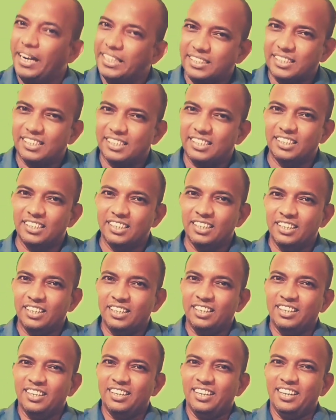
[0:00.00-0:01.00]
But
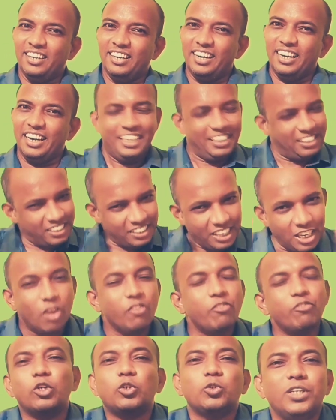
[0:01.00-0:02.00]
it
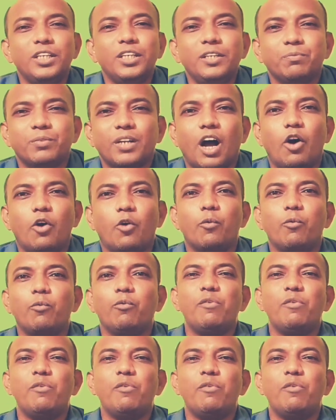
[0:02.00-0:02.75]
is enough for today.